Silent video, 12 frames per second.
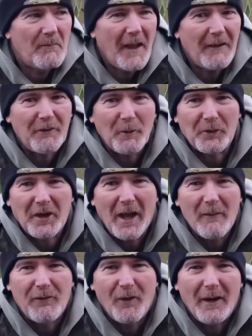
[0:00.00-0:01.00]
everything was
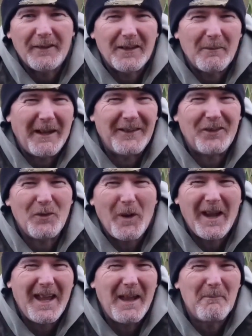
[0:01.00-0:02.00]
going fine till about 2
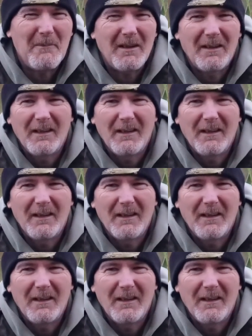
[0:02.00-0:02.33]
AM,